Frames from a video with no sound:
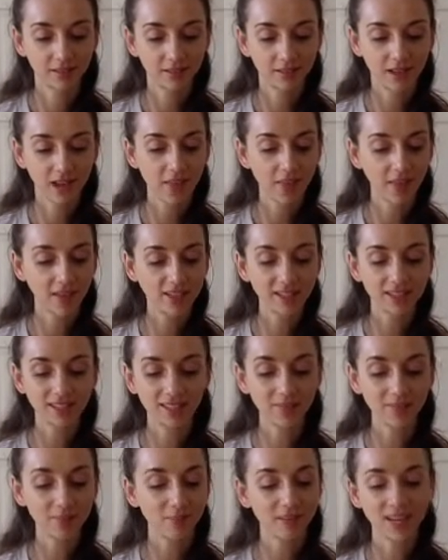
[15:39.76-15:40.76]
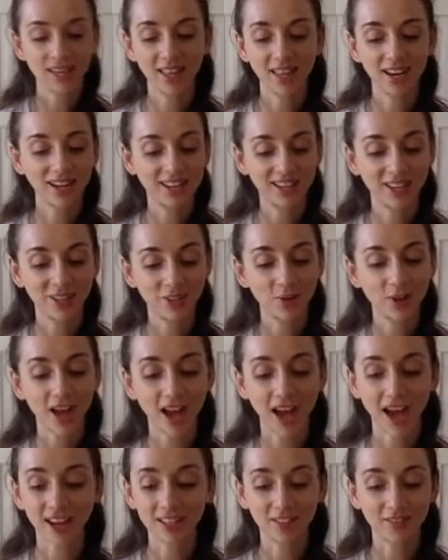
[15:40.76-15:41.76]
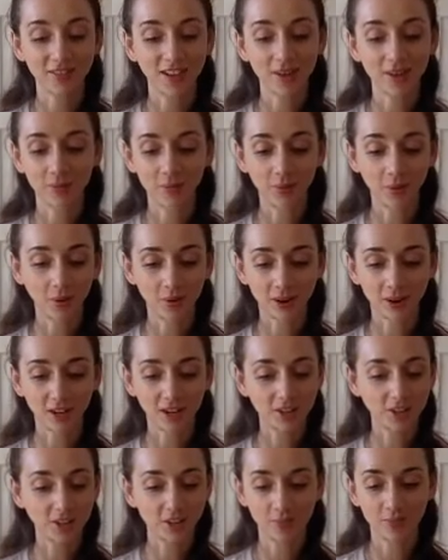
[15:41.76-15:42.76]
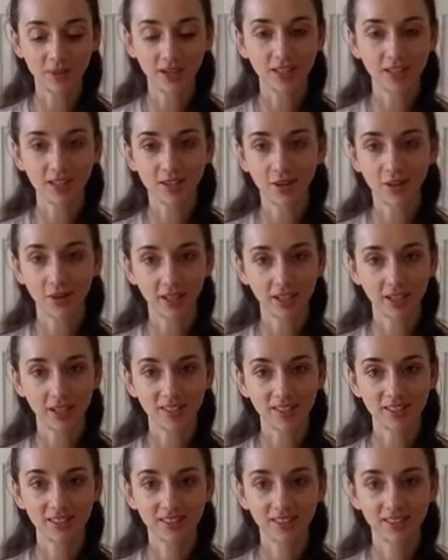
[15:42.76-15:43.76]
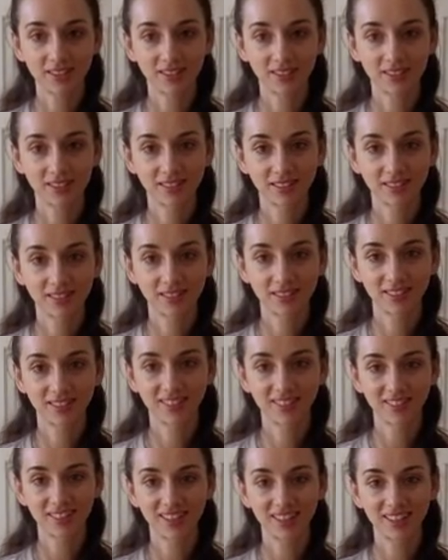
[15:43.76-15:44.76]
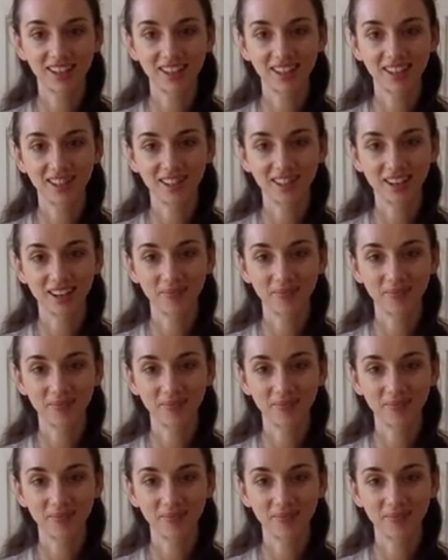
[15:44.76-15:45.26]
And that doesn't mean that I need you to activate more, it just means notice. There you go.